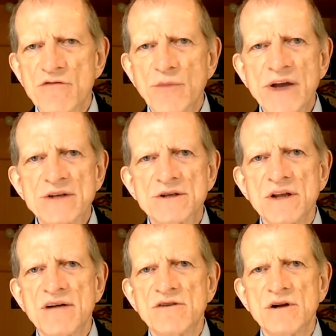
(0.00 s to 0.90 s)
governmental
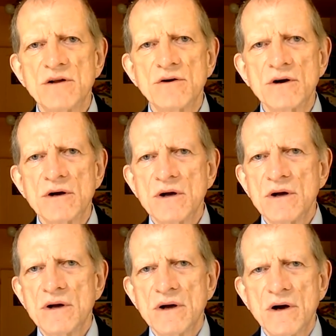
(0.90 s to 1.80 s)
level, or
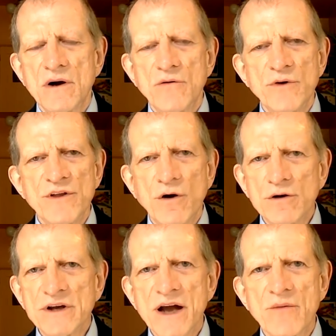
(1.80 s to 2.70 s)

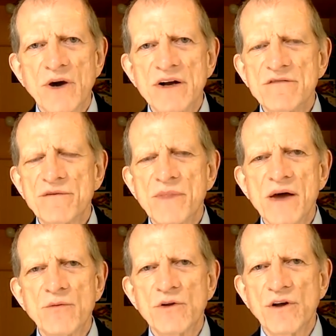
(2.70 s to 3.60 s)
withholding our money from
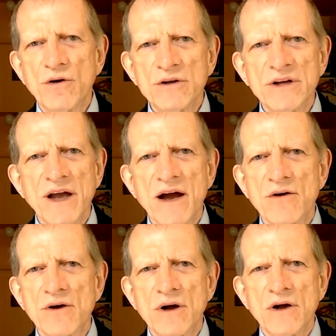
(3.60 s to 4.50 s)
them, withholding
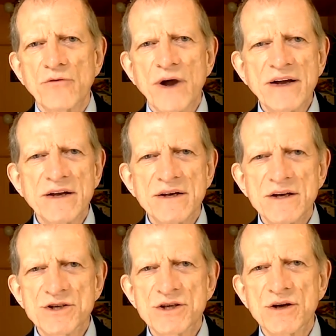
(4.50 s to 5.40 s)
our
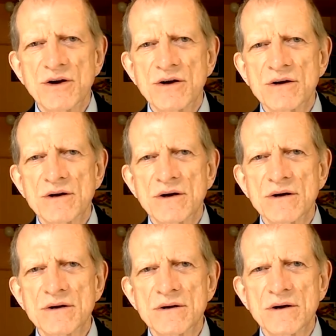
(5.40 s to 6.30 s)
recognition,
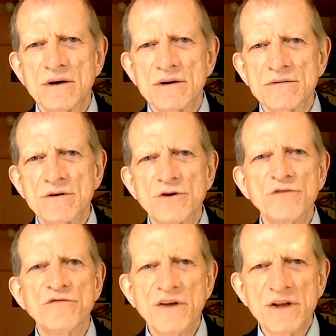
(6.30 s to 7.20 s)
our
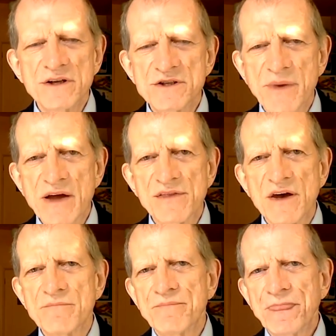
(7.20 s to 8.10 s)
good feelings about
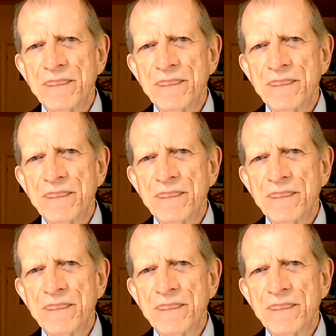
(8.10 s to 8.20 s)
them.